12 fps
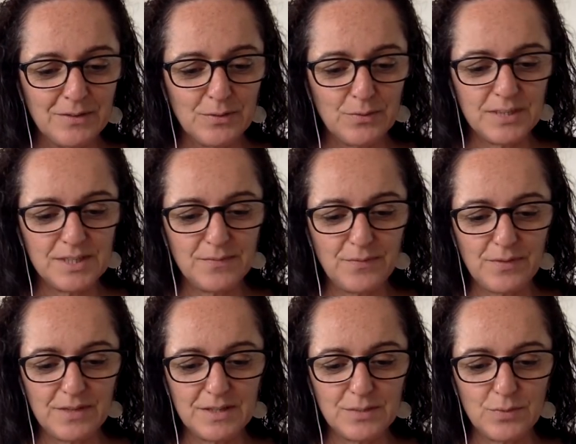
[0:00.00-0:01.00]
The reason for
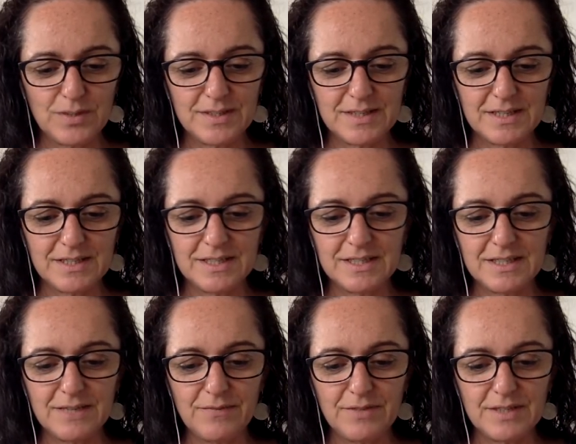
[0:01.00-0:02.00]
this was that since
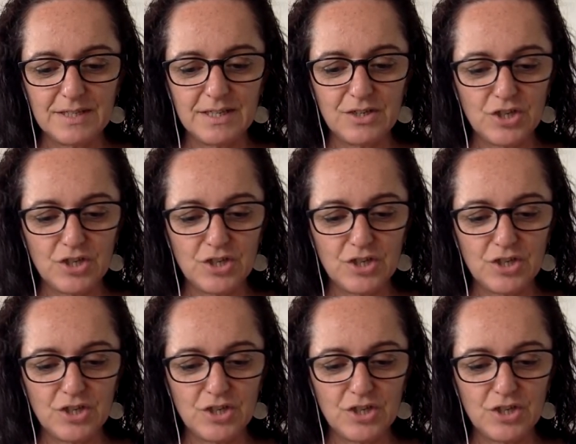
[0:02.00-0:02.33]
infancy,